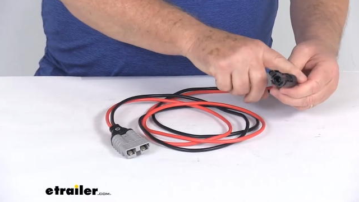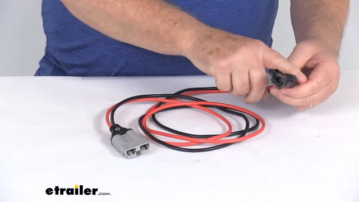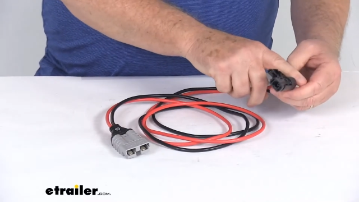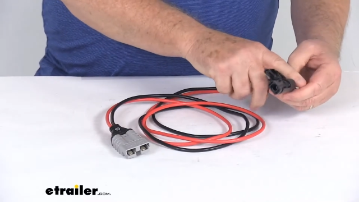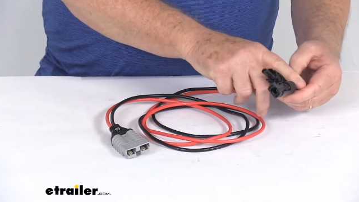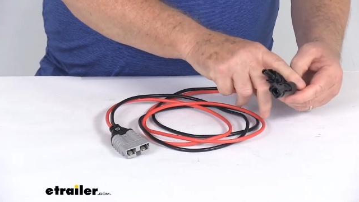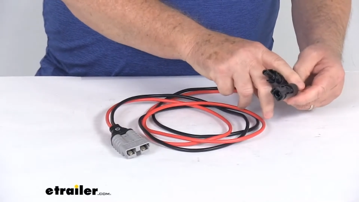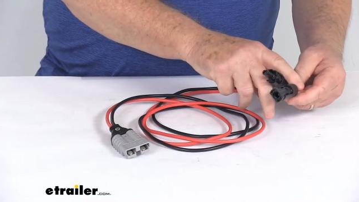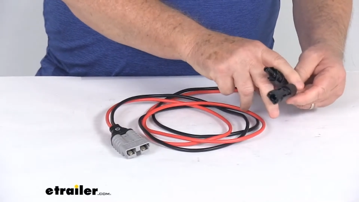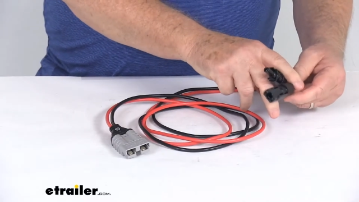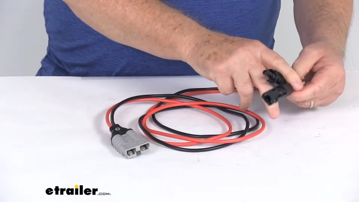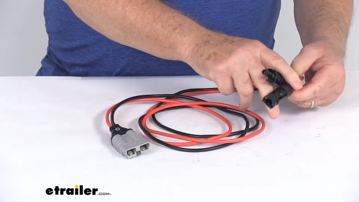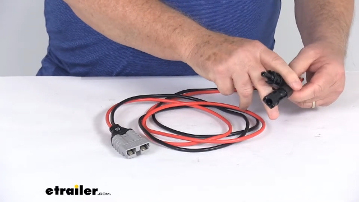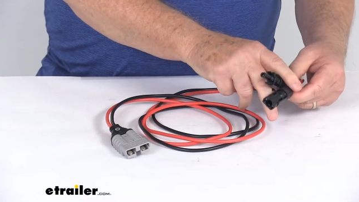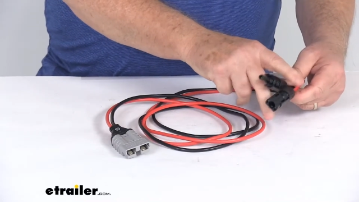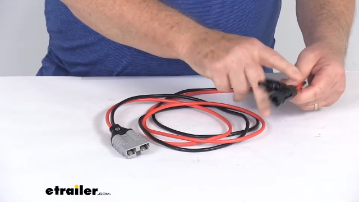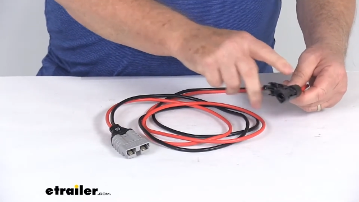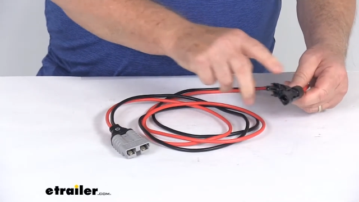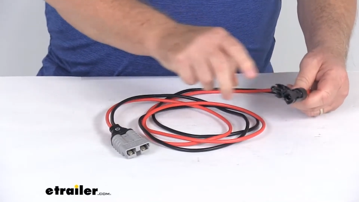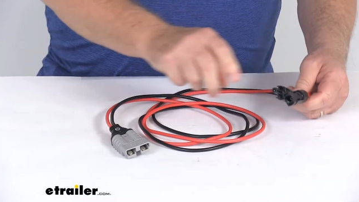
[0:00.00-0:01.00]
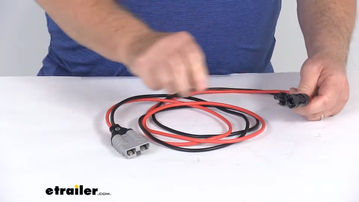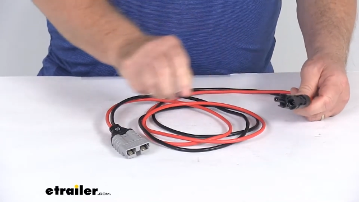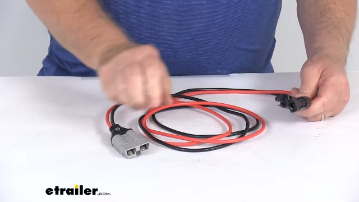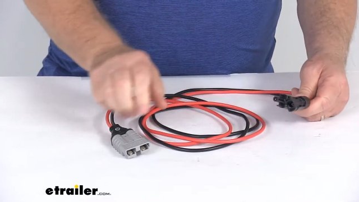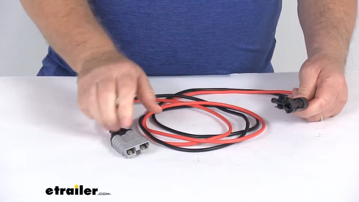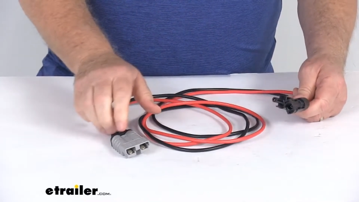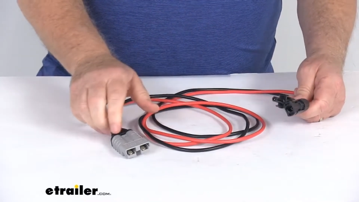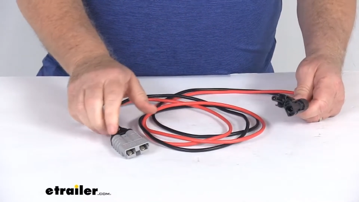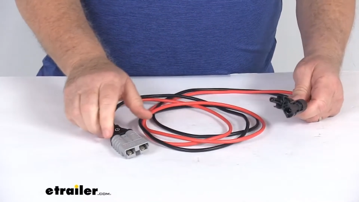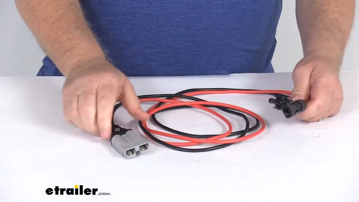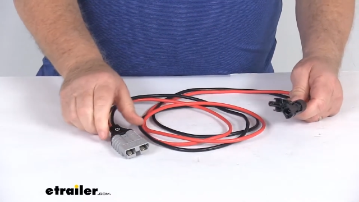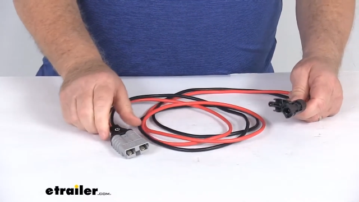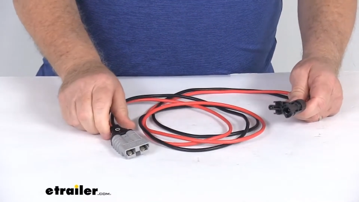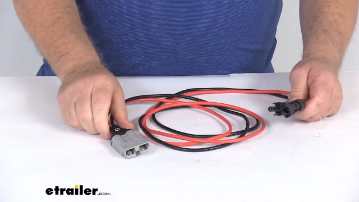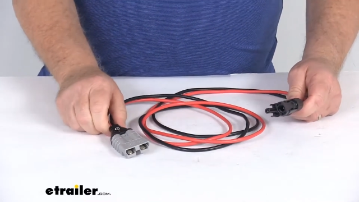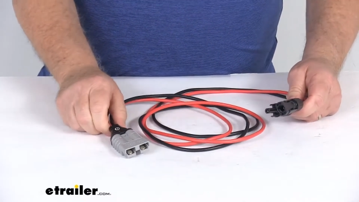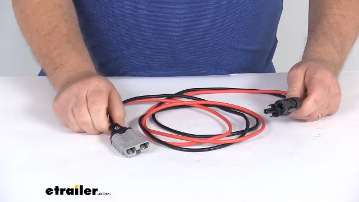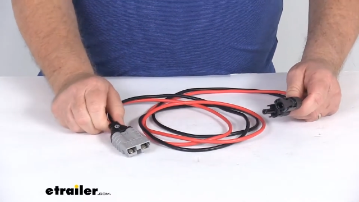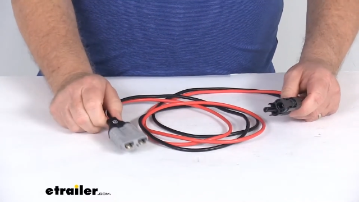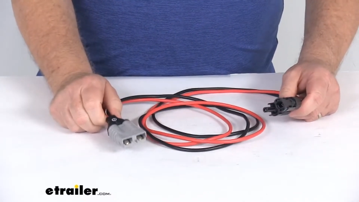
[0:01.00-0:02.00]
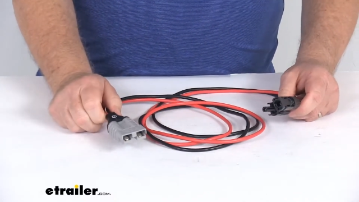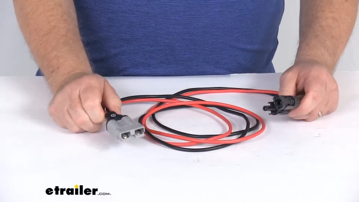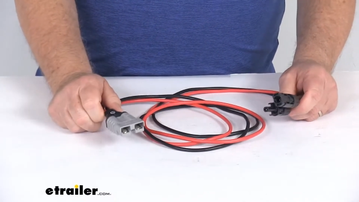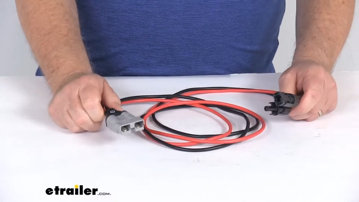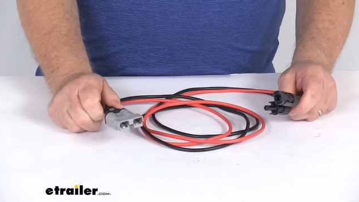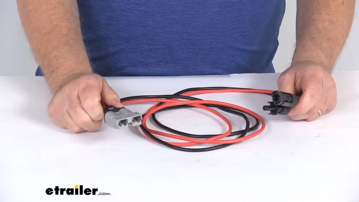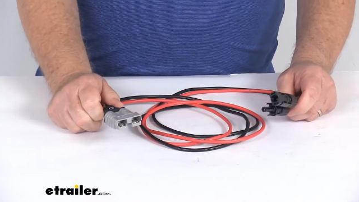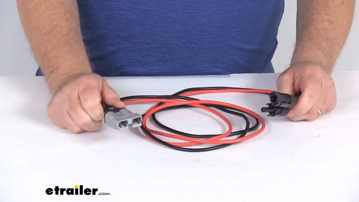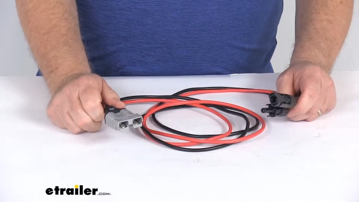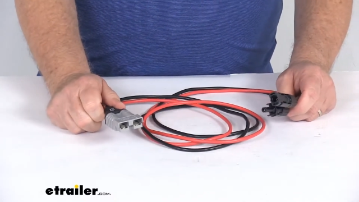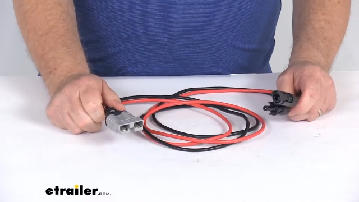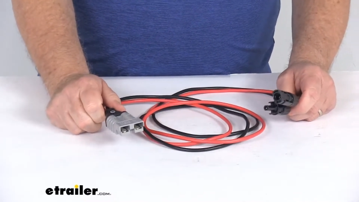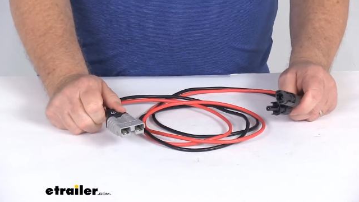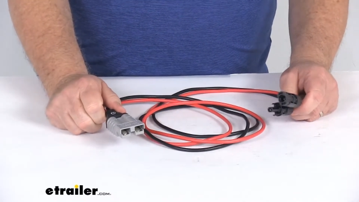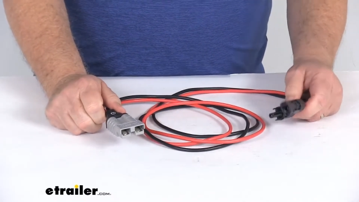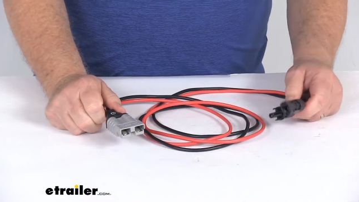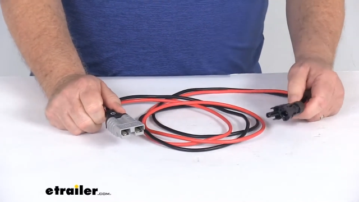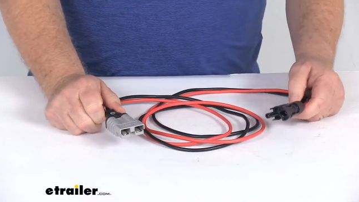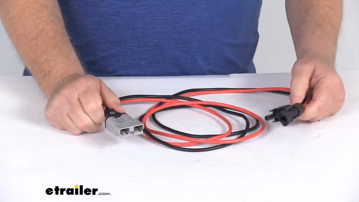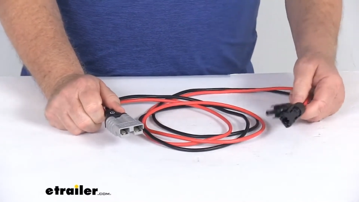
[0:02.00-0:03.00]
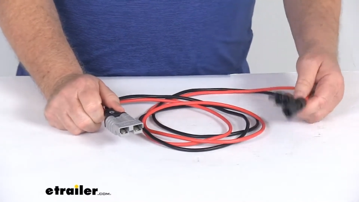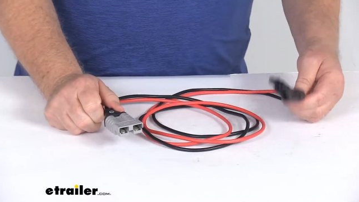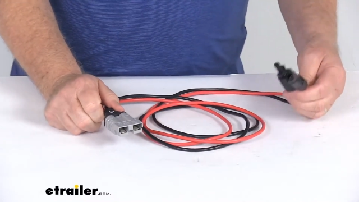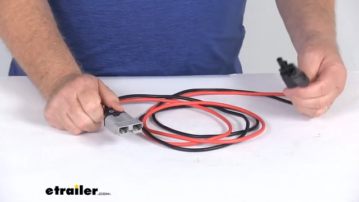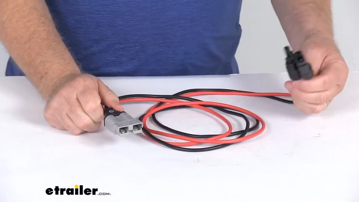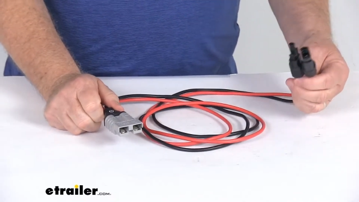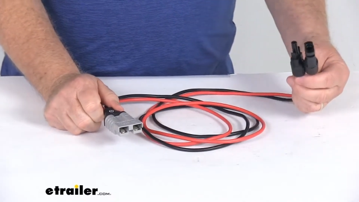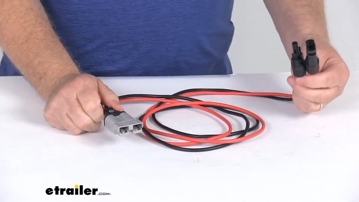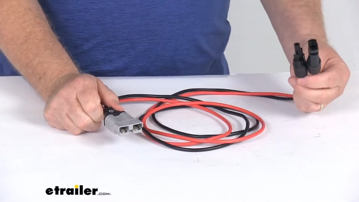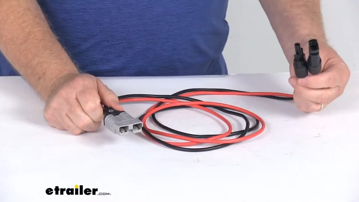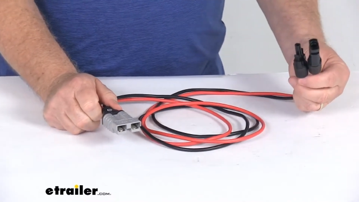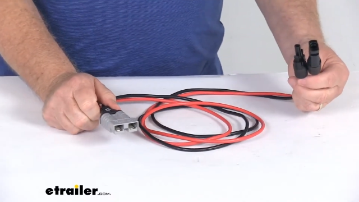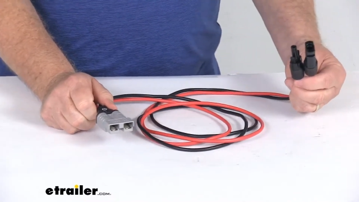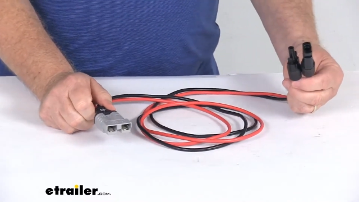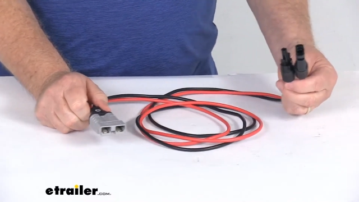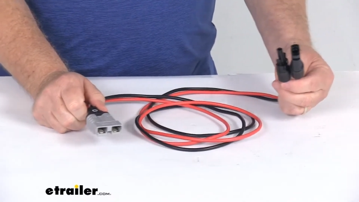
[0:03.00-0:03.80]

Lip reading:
Nobody's mouth can be seen.